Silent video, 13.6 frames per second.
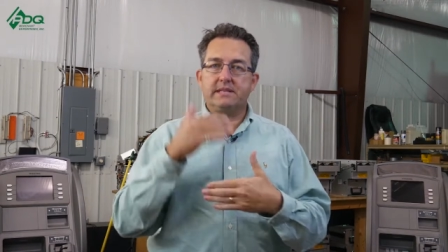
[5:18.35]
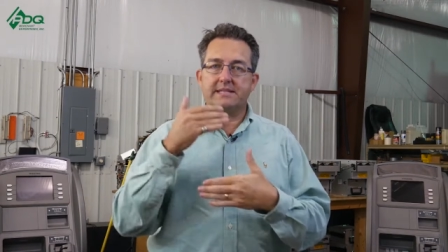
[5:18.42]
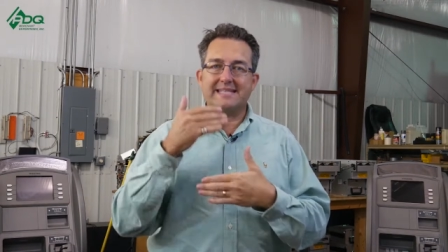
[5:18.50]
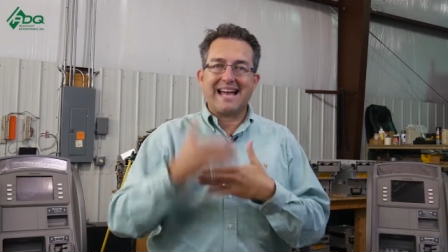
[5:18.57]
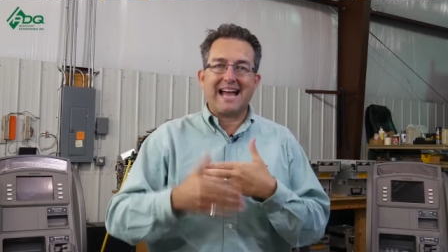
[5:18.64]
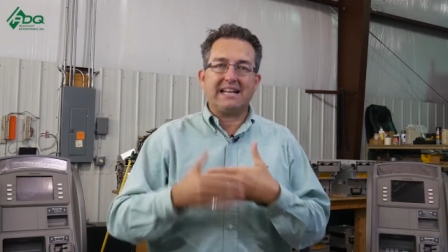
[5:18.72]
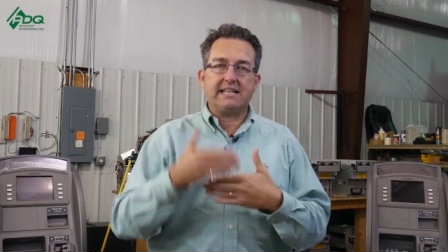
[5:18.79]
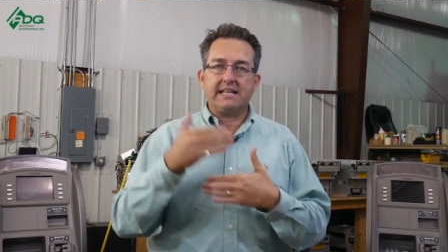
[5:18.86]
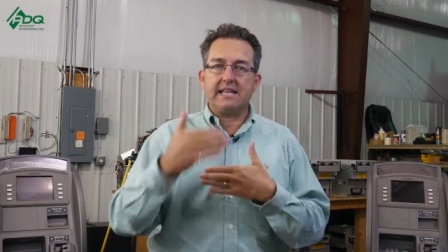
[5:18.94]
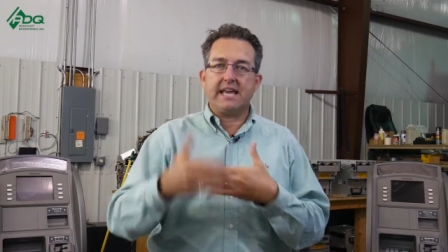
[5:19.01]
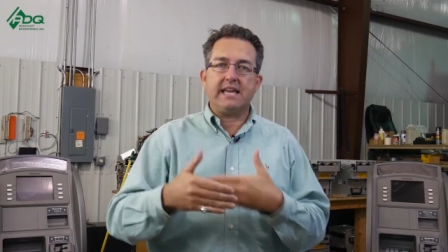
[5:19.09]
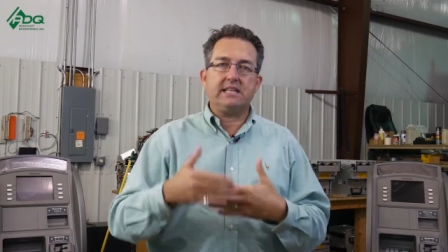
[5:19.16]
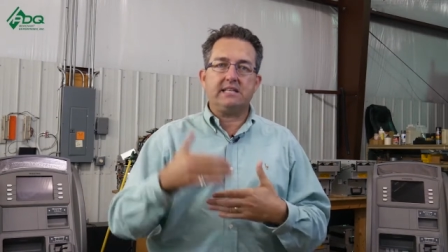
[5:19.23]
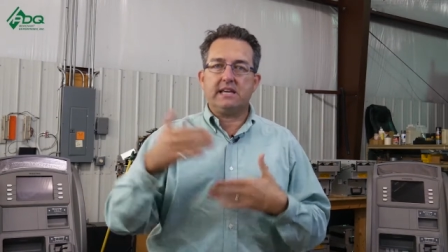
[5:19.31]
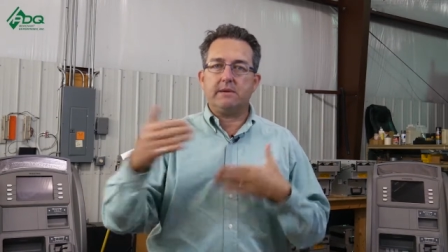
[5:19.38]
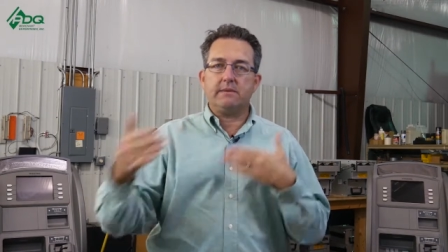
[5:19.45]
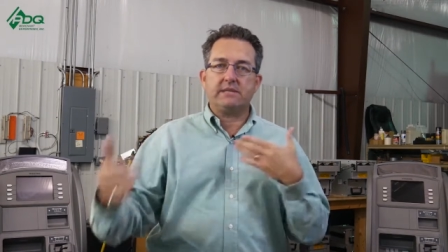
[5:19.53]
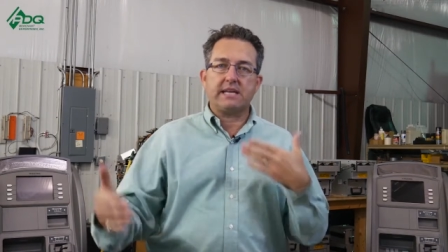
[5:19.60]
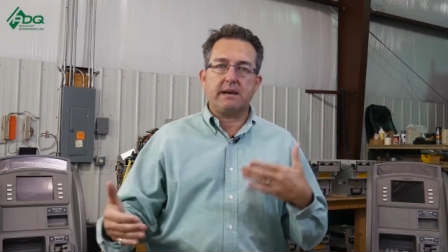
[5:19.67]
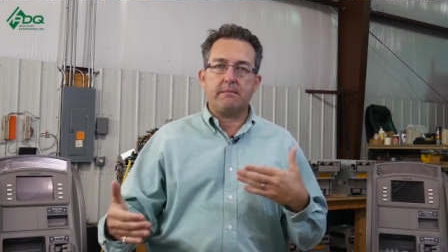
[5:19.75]
It's not that the
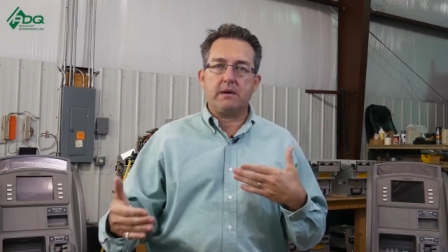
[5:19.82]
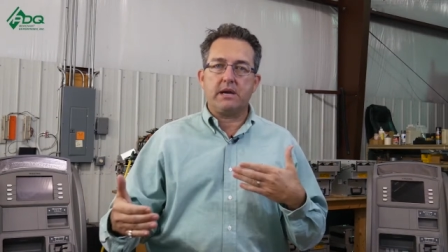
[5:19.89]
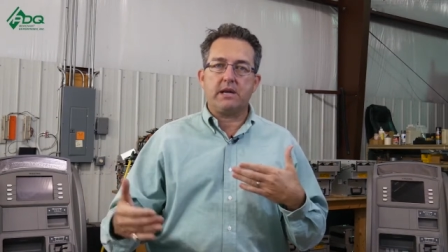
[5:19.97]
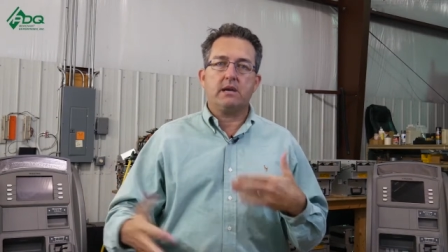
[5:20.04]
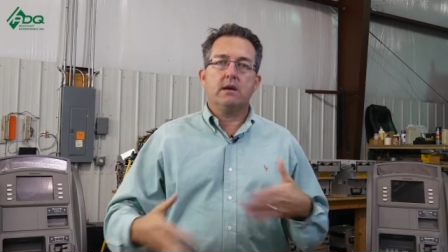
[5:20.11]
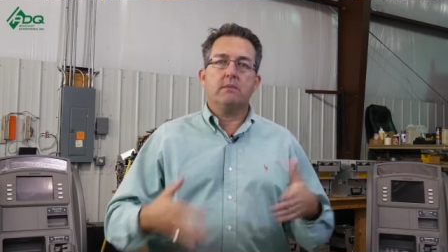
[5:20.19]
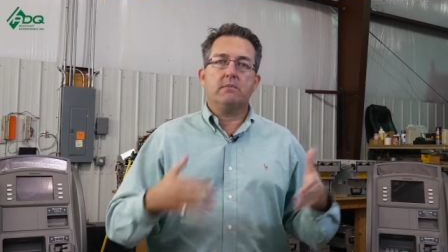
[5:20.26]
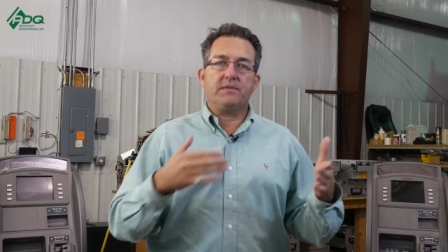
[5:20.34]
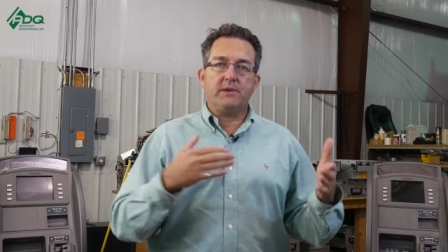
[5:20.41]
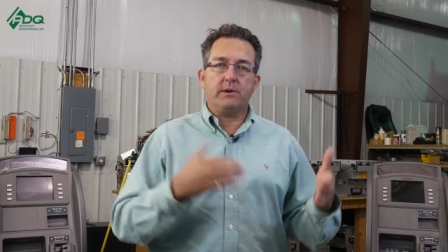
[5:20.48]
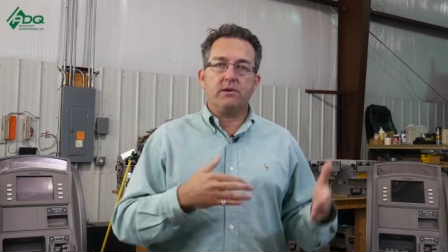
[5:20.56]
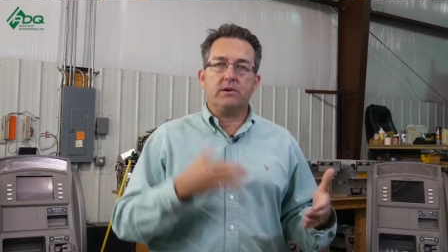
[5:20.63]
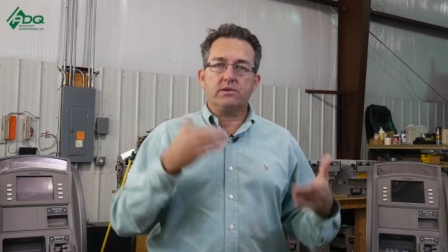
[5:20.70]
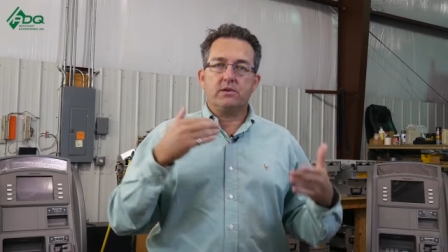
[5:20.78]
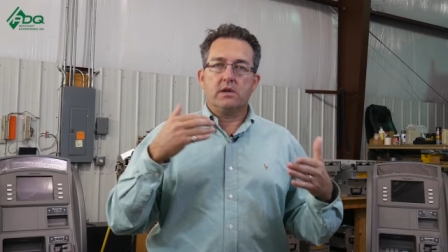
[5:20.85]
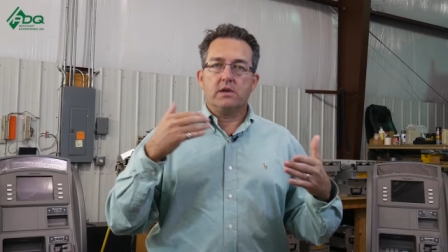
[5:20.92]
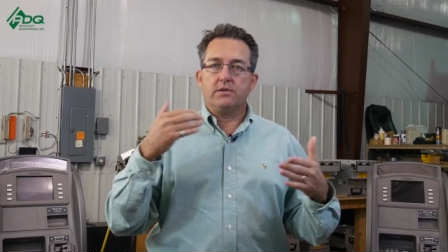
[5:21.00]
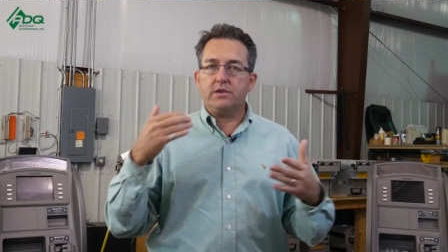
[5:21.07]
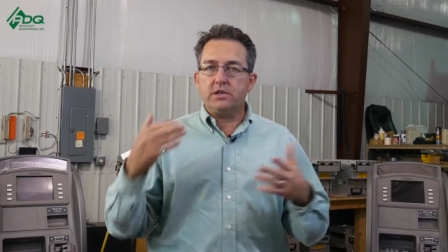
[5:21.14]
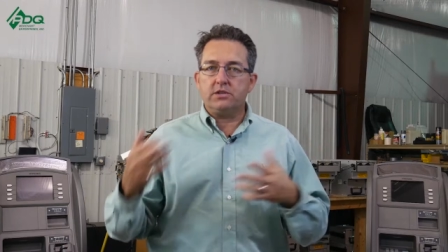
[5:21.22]
ATM is out of money, but there is
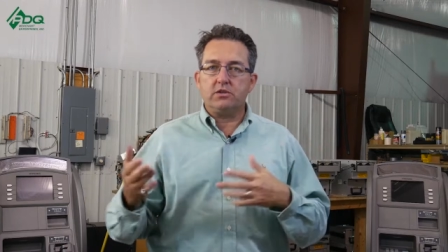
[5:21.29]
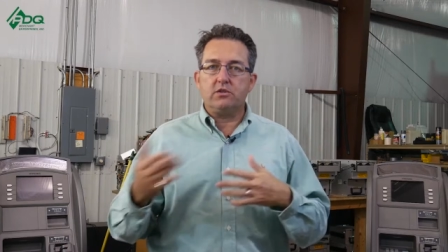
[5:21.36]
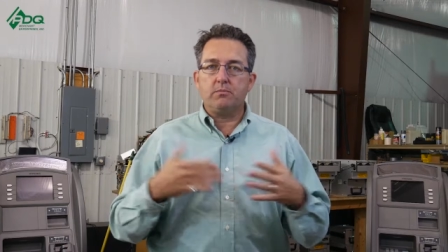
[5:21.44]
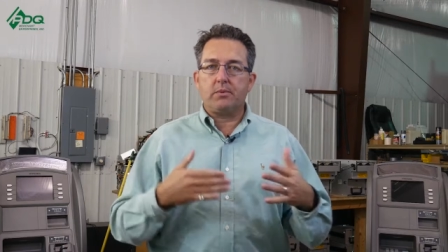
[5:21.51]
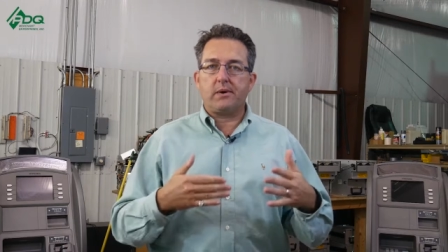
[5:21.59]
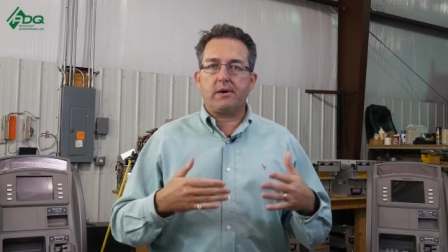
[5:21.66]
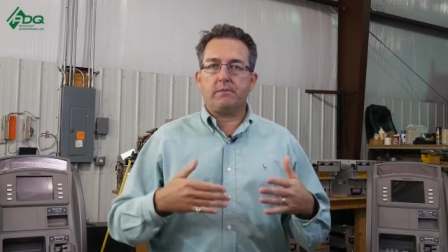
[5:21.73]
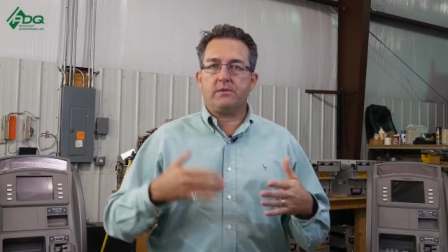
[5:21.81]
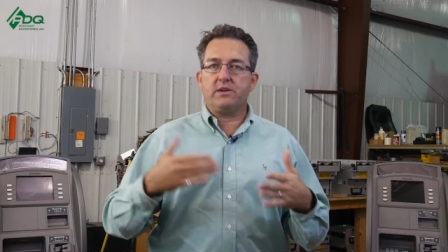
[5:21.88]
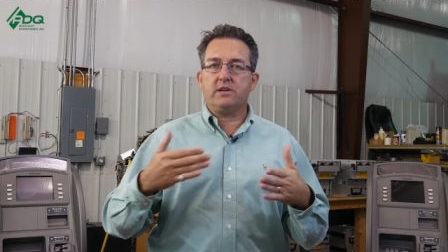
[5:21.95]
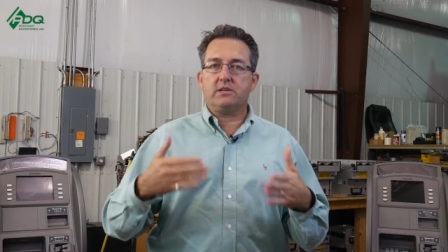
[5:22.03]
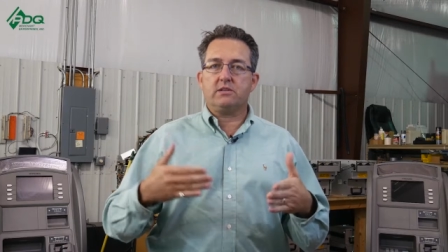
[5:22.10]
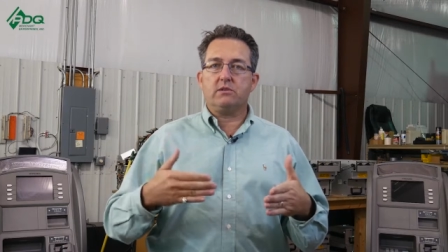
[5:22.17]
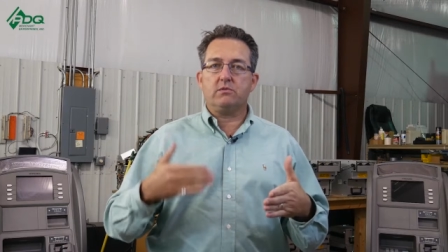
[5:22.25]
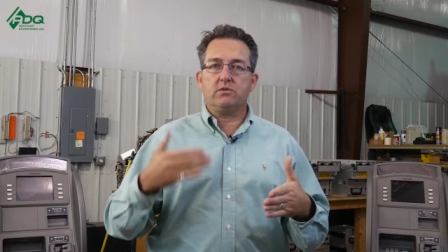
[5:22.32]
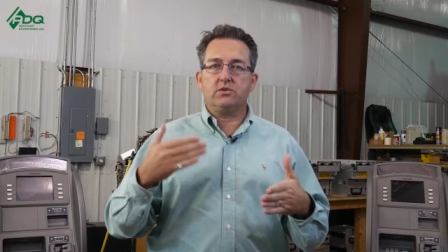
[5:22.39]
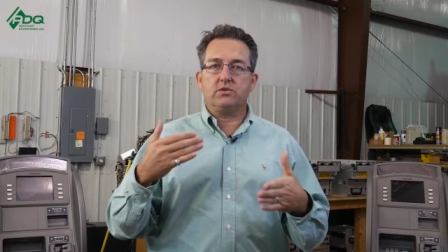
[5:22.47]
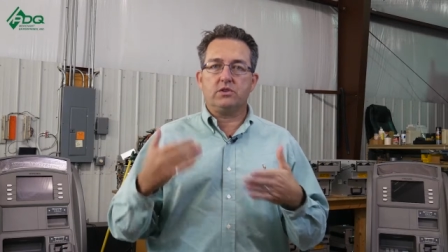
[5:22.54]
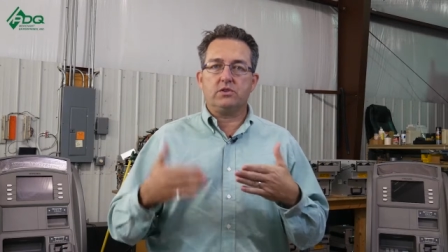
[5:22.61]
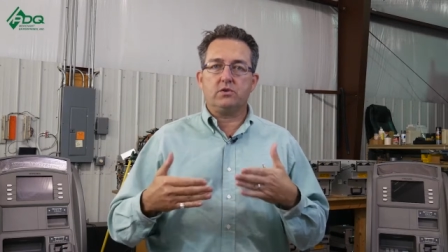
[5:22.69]
these two these two
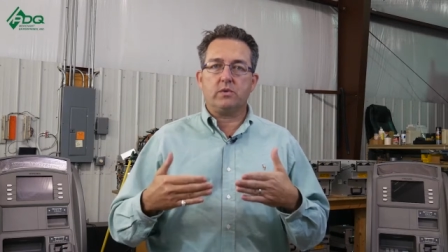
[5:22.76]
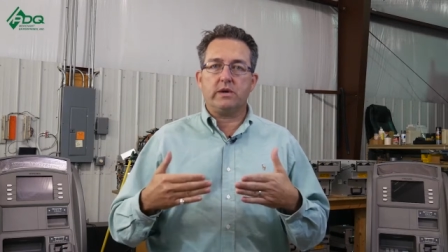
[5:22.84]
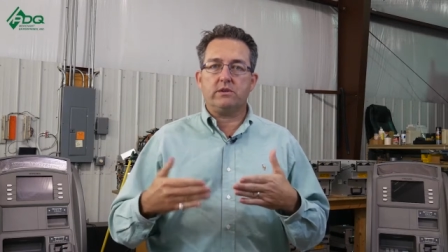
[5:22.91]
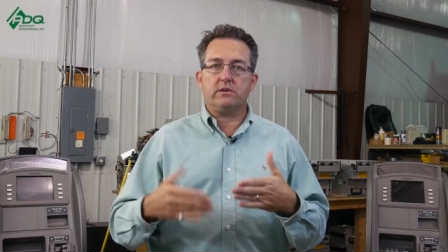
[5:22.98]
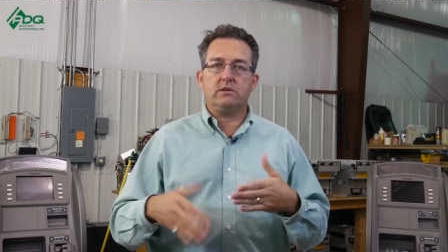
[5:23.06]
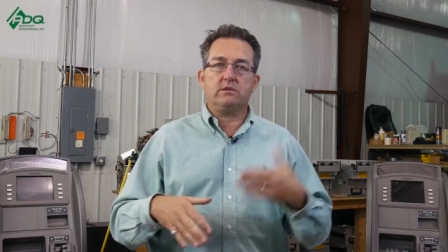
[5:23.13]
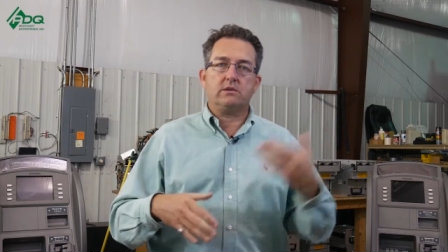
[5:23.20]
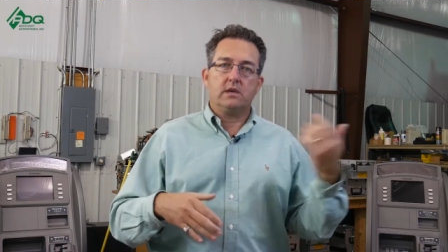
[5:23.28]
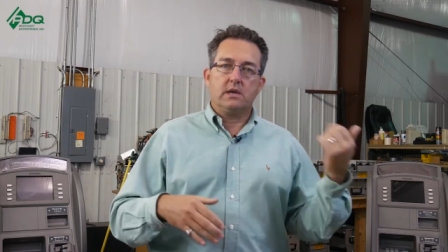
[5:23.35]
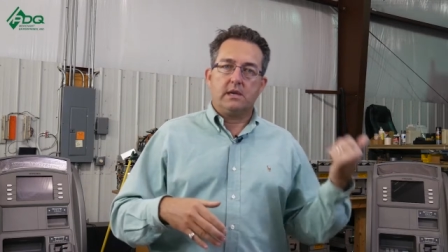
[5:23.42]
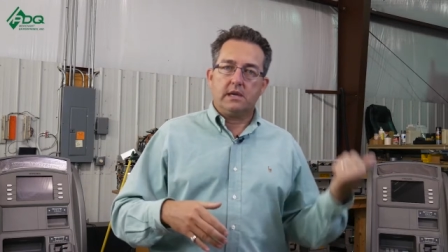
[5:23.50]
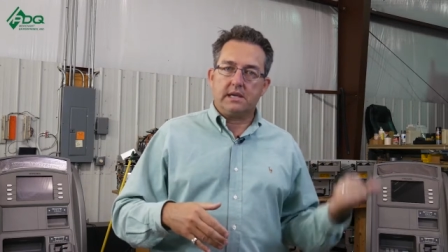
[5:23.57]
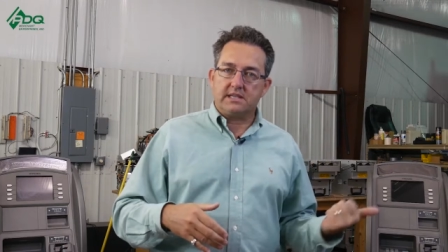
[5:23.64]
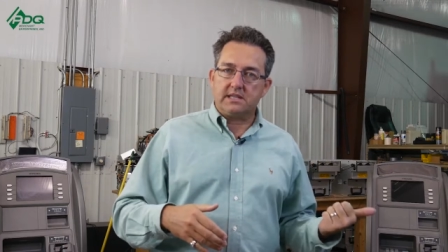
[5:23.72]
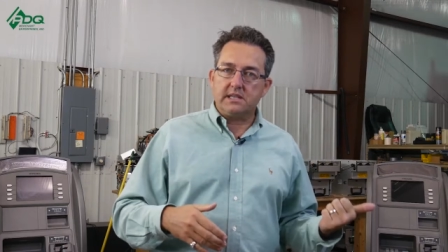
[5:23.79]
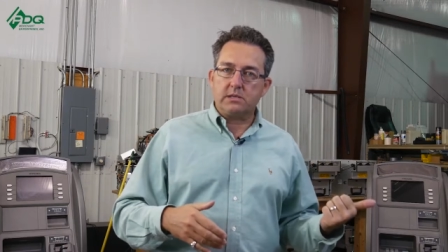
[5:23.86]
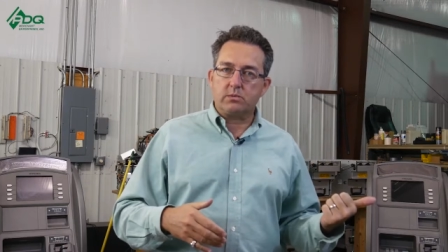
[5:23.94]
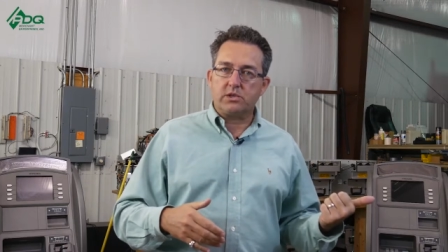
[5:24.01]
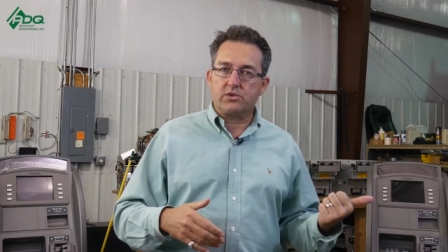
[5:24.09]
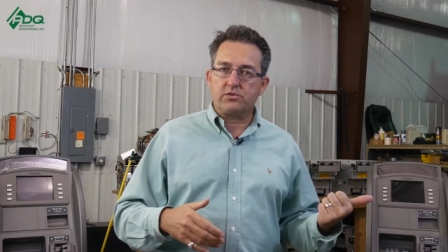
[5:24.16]
situations
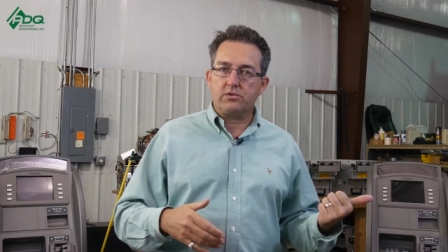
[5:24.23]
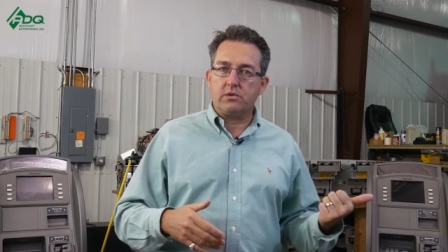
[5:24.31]
exceeds with,